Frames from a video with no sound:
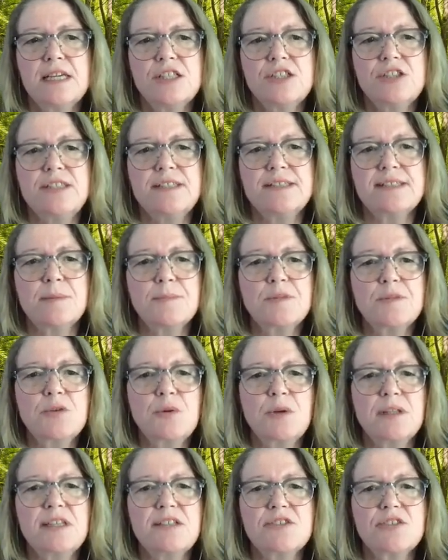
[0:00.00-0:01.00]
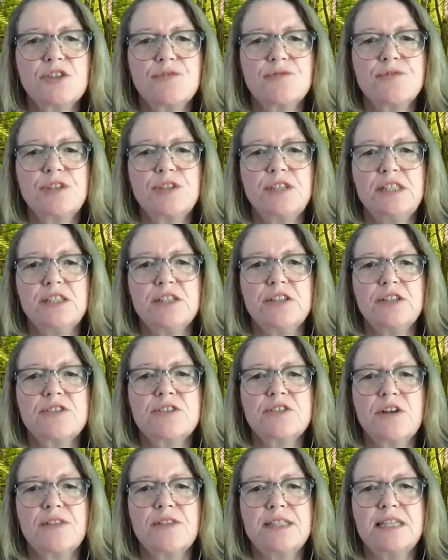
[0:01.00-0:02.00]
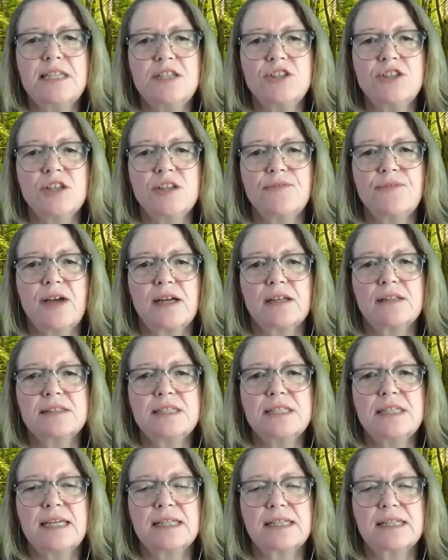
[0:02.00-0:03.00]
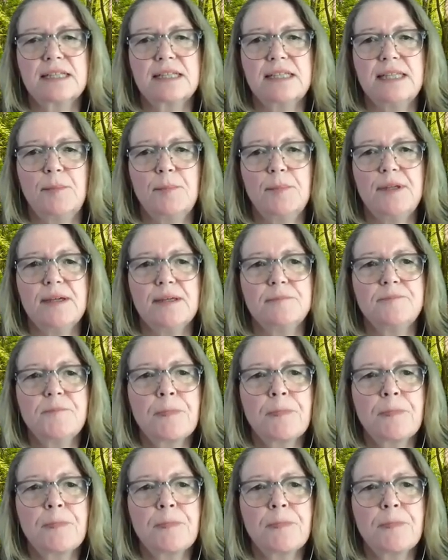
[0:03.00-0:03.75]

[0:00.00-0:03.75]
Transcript: She subsequently served for years on the teaching faculty at Columbia.